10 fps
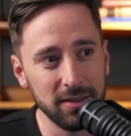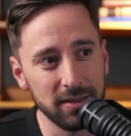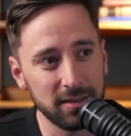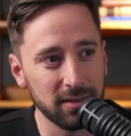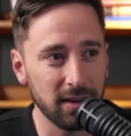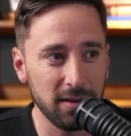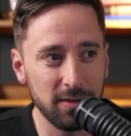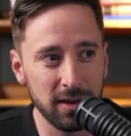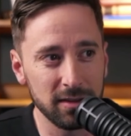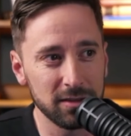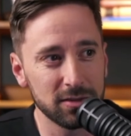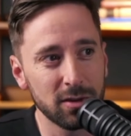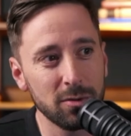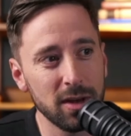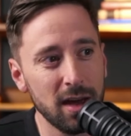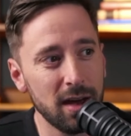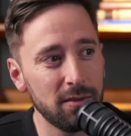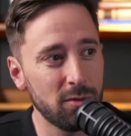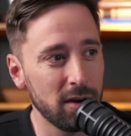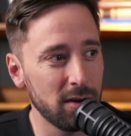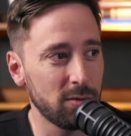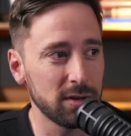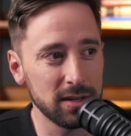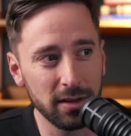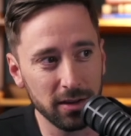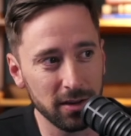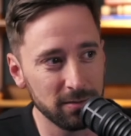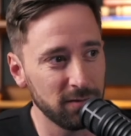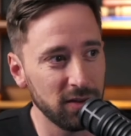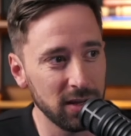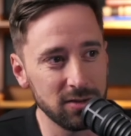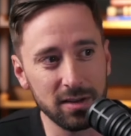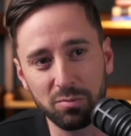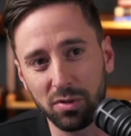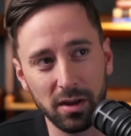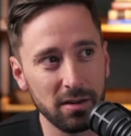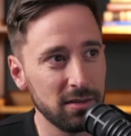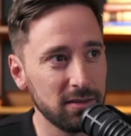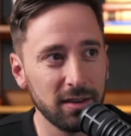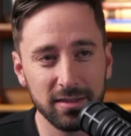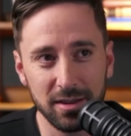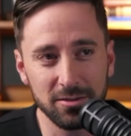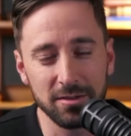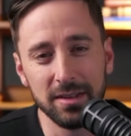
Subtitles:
This is like a fake little store we have where we're selling VHS players, etc.